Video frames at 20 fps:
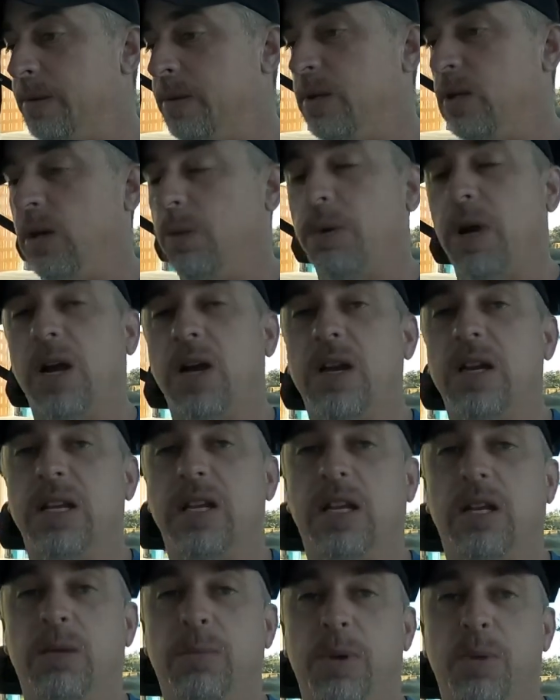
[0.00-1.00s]
you're probably going to have to
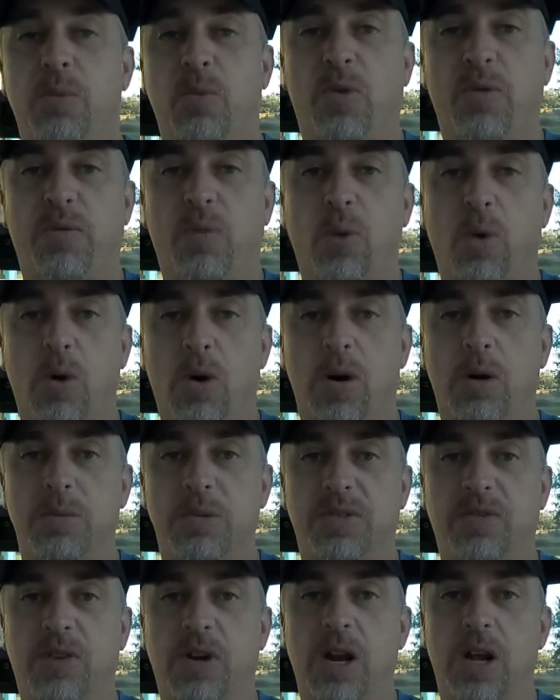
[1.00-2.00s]
get a little bit more forward
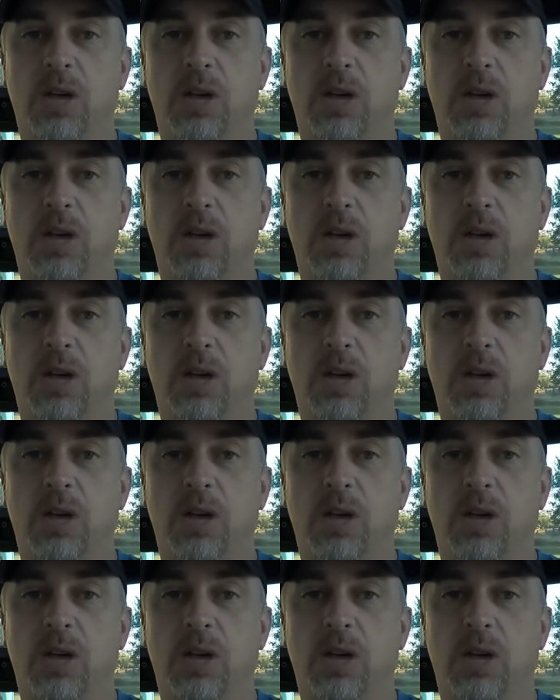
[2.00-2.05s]
arms if you're